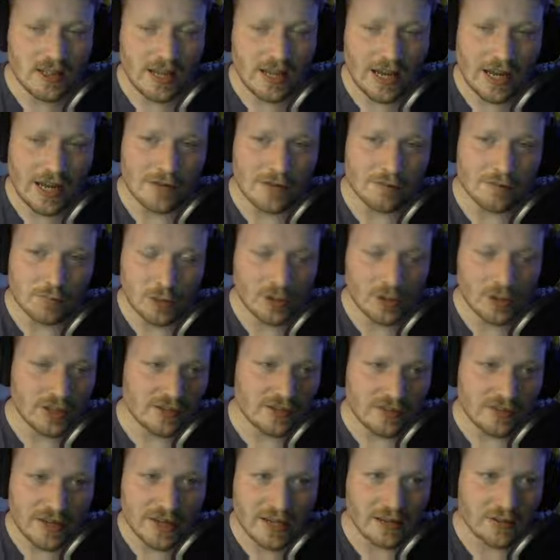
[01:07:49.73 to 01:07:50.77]
and pulling
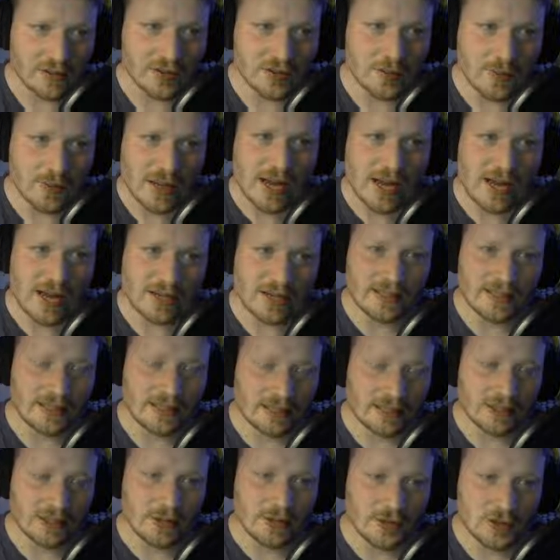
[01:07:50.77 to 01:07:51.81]
vehicles apart and killing
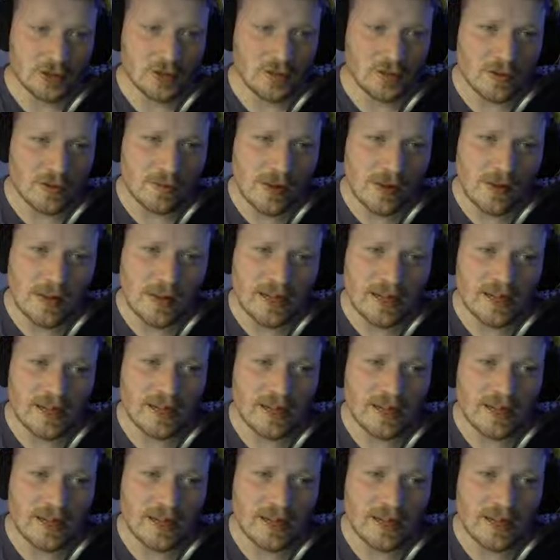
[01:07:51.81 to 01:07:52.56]
loads of stuff in melee,